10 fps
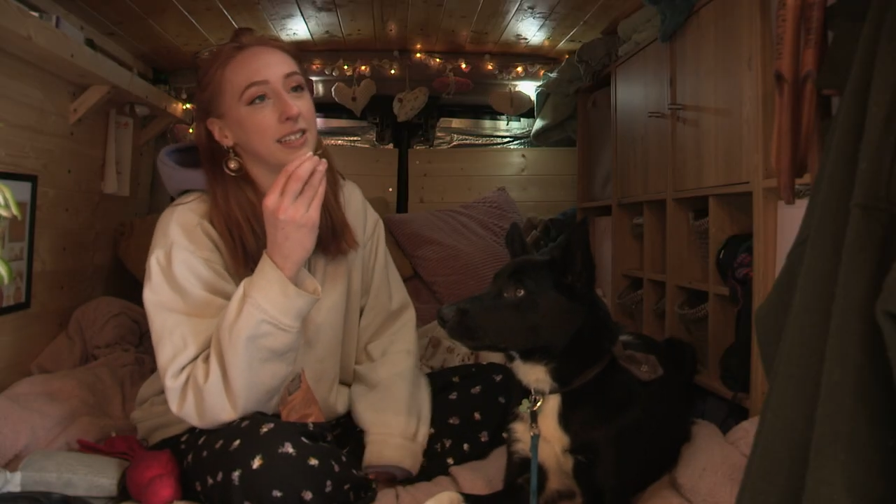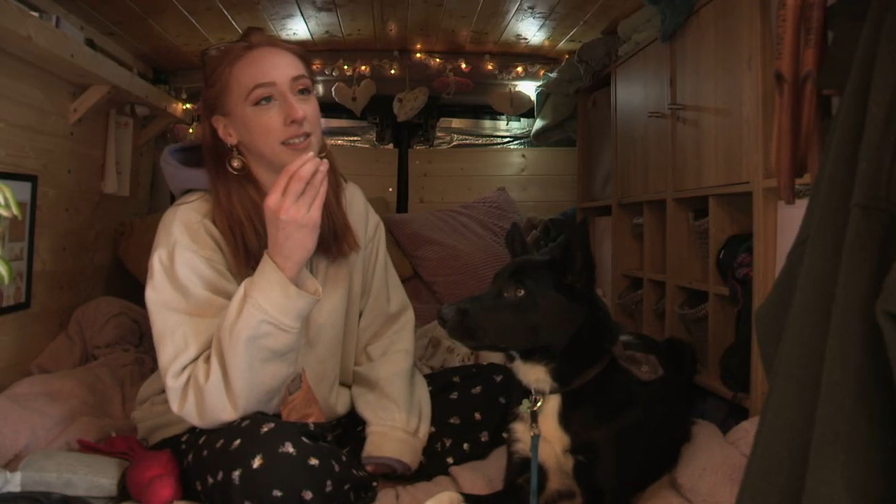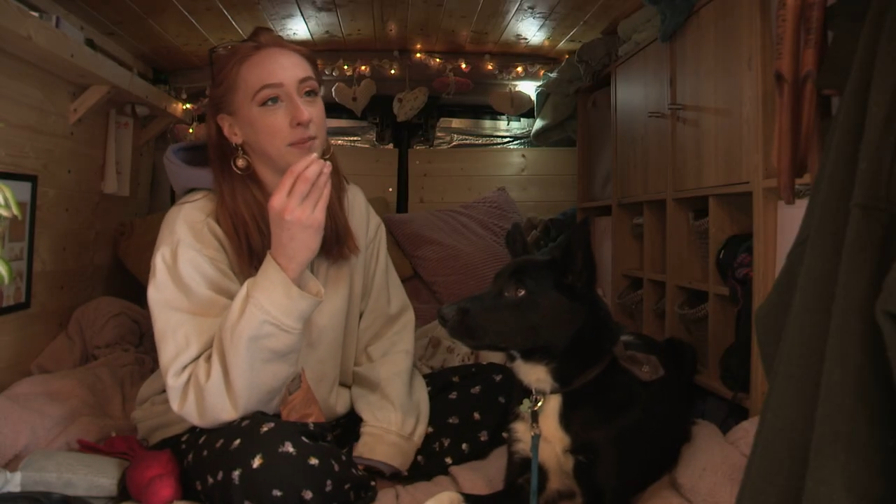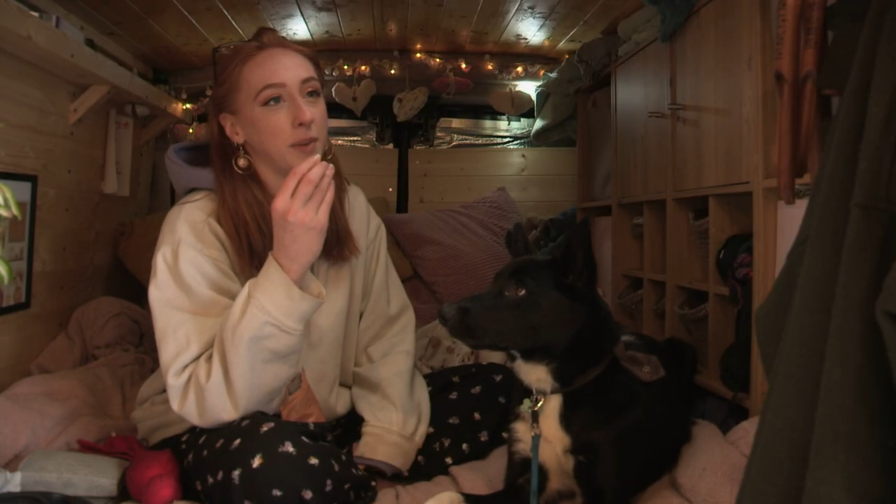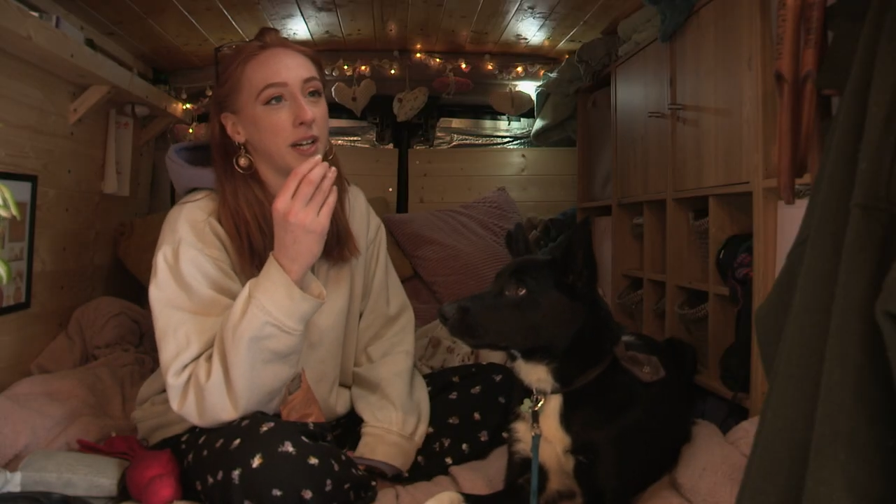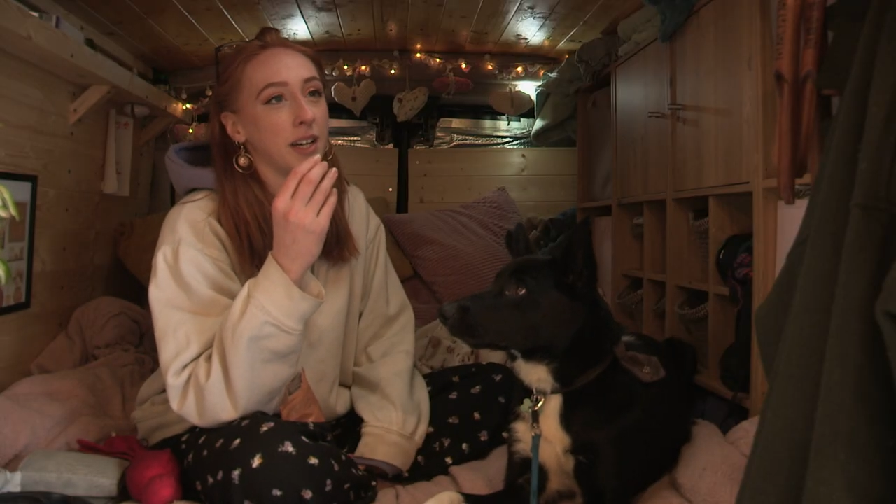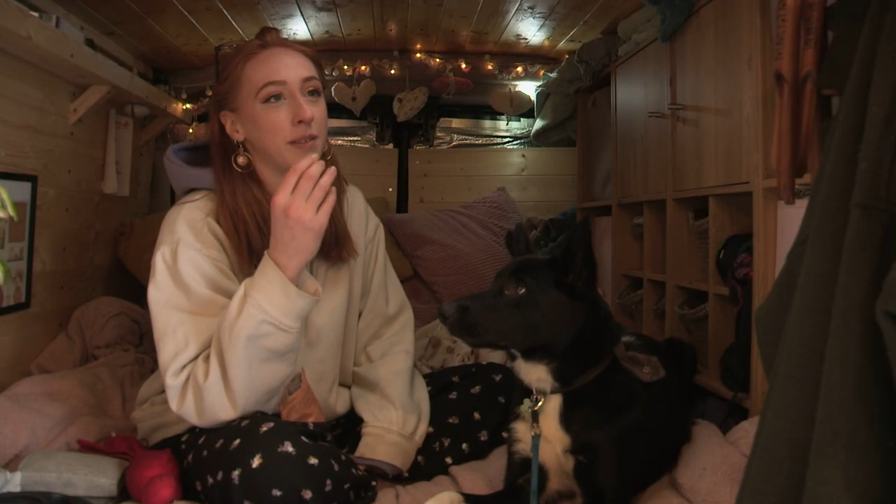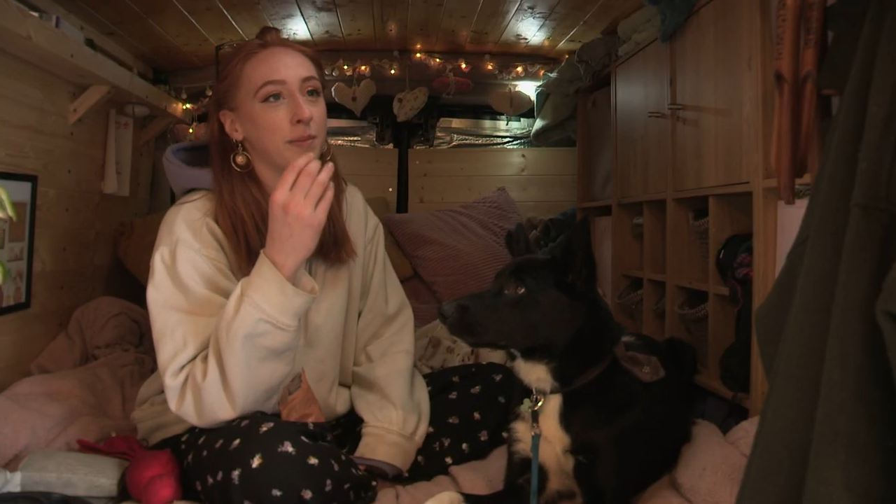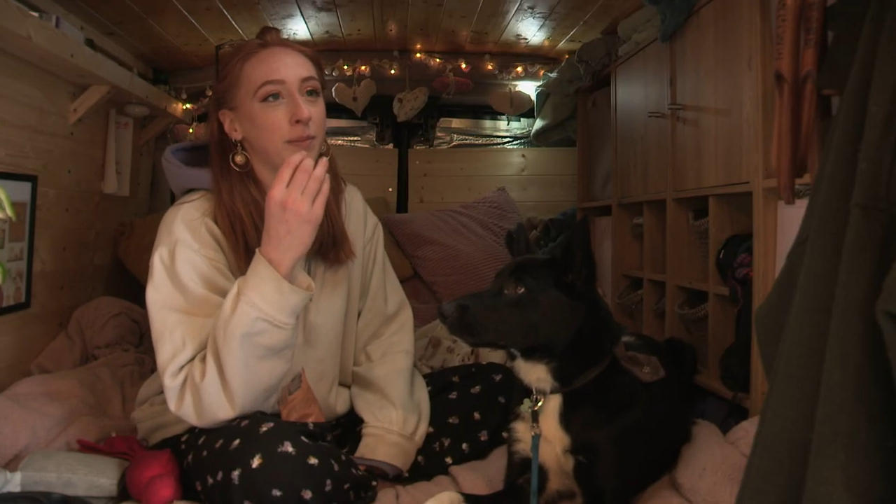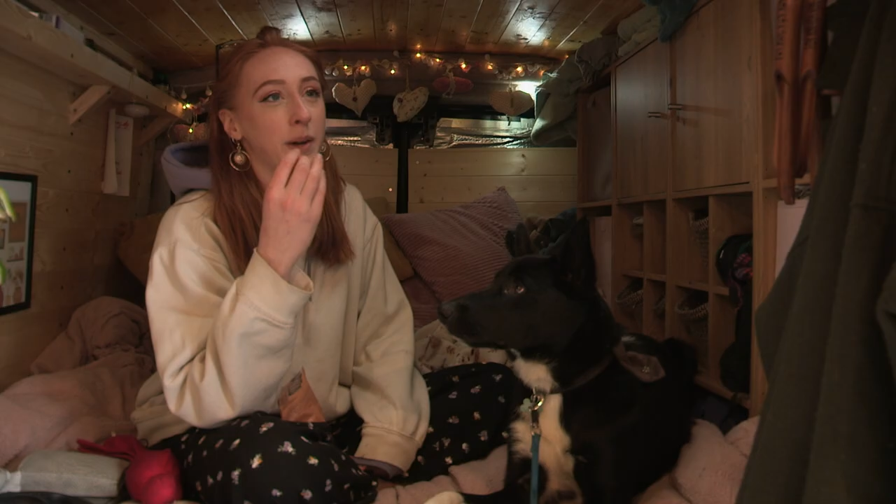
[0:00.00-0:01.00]
somewhere,
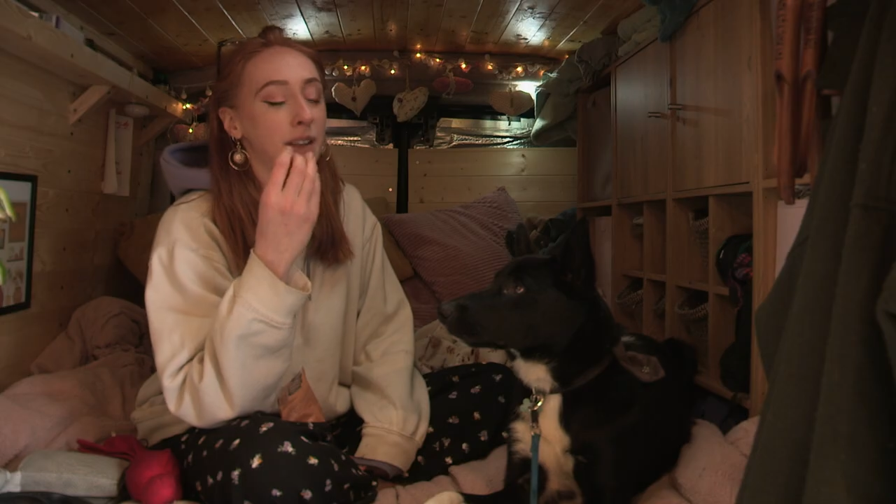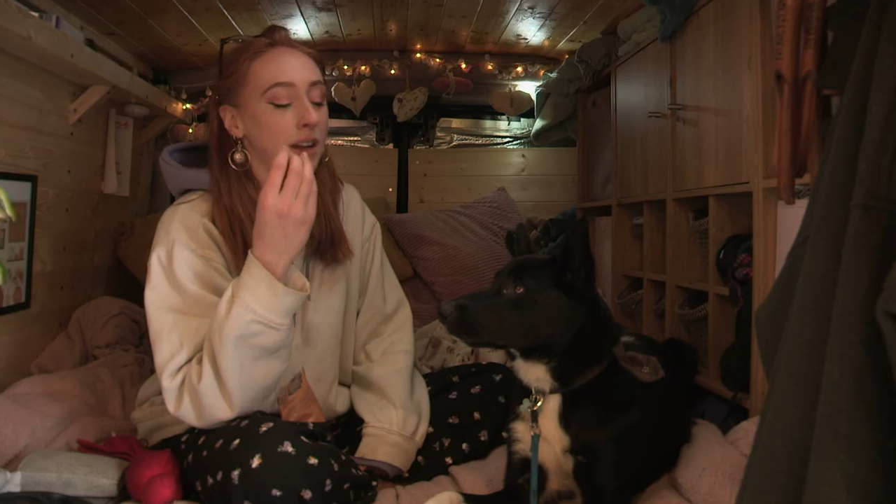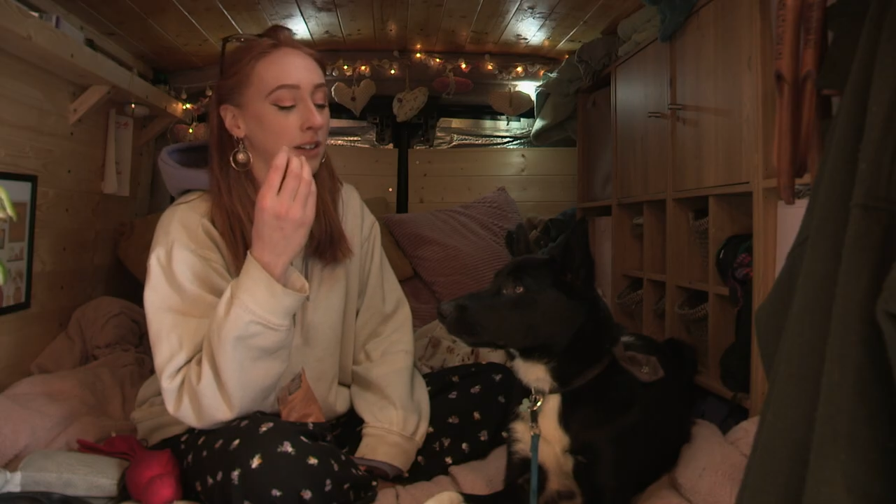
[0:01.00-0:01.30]
but then